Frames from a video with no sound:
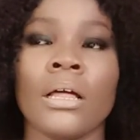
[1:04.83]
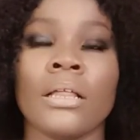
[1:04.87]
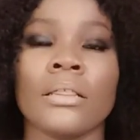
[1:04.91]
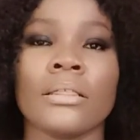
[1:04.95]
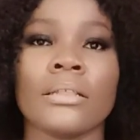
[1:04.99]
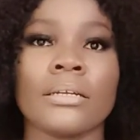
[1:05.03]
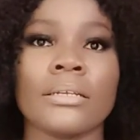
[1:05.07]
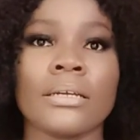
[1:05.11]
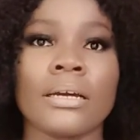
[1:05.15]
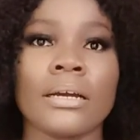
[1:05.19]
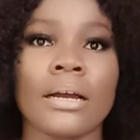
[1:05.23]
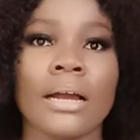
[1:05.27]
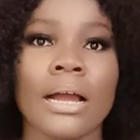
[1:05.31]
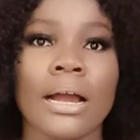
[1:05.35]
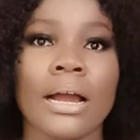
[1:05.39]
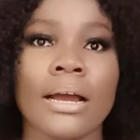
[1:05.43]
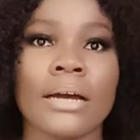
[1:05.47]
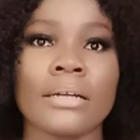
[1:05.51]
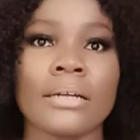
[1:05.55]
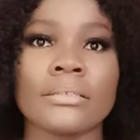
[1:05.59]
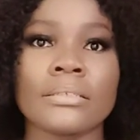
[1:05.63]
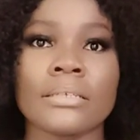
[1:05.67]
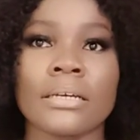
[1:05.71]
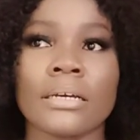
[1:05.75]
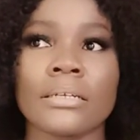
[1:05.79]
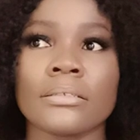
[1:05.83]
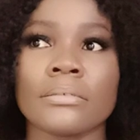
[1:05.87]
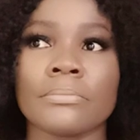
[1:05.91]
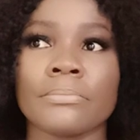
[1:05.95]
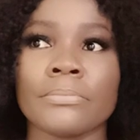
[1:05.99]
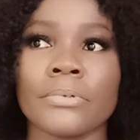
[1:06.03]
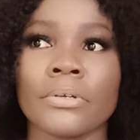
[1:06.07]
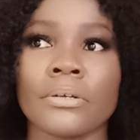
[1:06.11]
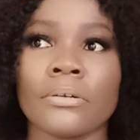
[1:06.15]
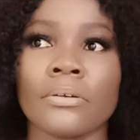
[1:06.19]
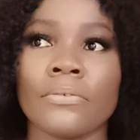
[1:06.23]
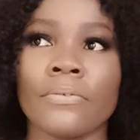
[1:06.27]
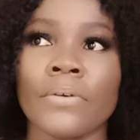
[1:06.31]
Now that account has
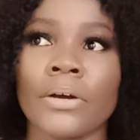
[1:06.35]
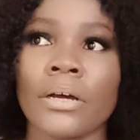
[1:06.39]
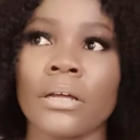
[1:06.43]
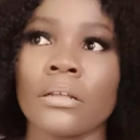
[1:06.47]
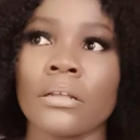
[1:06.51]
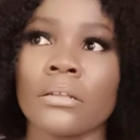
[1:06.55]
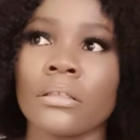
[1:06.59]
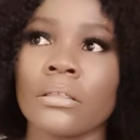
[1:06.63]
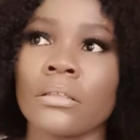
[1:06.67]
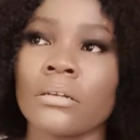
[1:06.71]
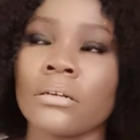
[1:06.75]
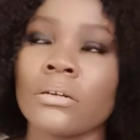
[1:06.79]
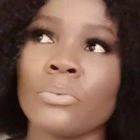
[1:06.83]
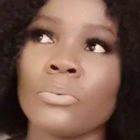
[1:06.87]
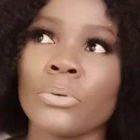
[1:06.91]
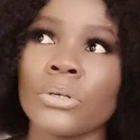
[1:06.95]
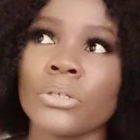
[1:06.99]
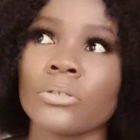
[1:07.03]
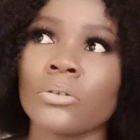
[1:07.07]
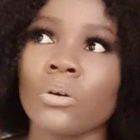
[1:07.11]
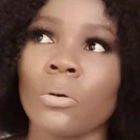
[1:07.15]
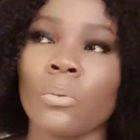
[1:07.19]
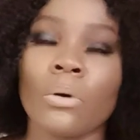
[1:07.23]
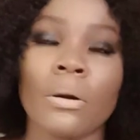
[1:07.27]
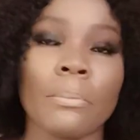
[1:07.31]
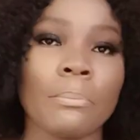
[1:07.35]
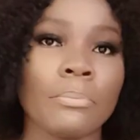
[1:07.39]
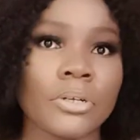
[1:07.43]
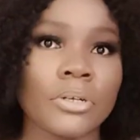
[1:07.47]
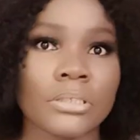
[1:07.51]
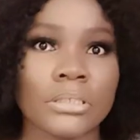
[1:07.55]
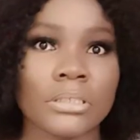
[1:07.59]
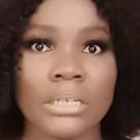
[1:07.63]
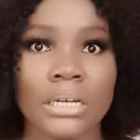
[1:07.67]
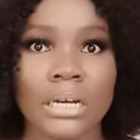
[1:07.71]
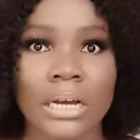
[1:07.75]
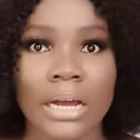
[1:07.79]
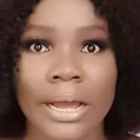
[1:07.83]
been over 3 weeks or 1
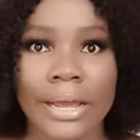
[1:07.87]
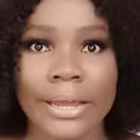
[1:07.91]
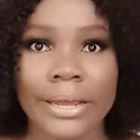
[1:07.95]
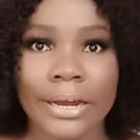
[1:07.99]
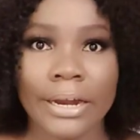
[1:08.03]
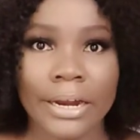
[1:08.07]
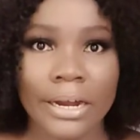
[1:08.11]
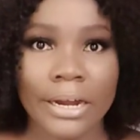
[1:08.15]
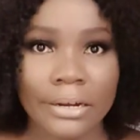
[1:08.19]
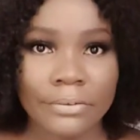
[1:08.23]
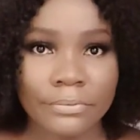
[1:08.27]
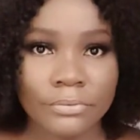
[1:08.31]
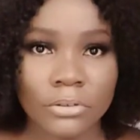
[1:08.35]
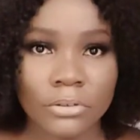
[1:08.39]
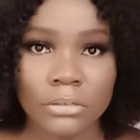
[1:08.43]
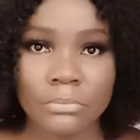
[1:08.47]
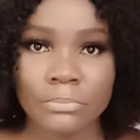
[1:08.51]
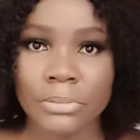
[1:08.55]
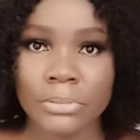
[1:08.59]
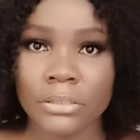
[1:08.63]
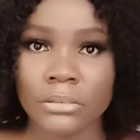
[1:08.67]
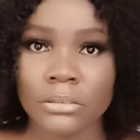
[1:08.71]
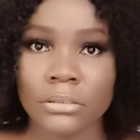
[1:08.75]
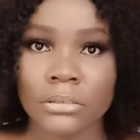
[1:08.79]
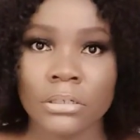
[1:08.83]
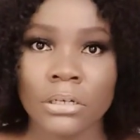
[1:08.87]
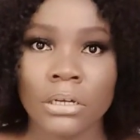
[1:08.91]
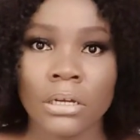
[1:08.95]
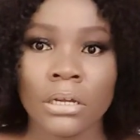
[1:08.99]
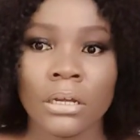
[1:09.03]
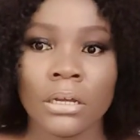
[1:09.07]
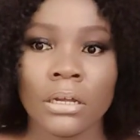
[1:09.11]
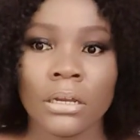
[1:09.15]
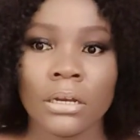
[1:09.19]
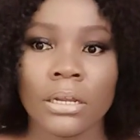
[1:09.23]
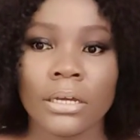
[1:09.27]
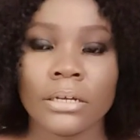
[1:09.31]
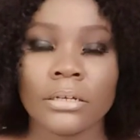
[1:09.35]
month now. I have not been,
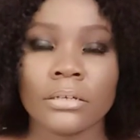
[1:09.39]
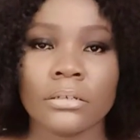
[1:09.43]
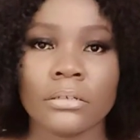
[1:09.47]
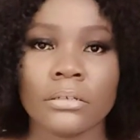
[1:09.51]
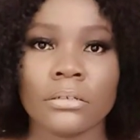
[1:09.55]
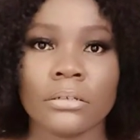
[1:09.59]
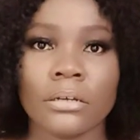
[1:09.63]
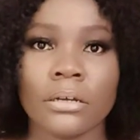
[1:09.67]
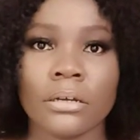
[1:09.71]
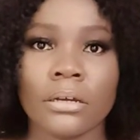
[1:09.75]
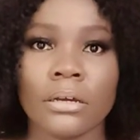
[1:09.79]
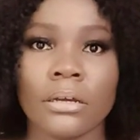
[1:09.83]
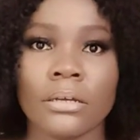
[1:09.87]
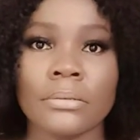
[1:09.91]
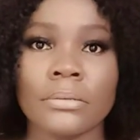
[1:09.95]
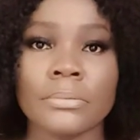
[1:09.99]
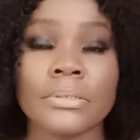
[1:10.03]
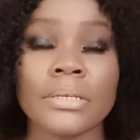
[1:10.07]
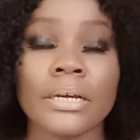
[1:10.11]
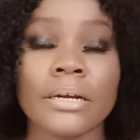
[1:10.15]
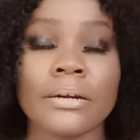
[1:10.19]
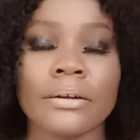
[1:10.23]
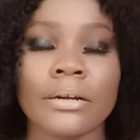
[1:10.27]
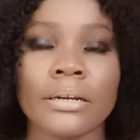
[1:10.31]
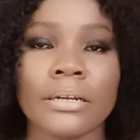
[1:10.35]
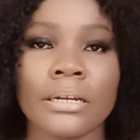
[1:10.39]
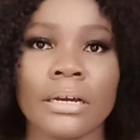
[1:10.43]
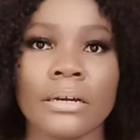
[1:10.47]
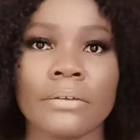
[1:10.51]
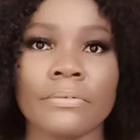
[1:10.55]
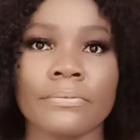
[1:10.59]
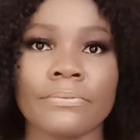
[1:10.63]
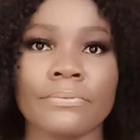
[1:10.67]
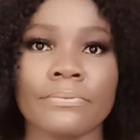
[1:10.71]
like, Instagram have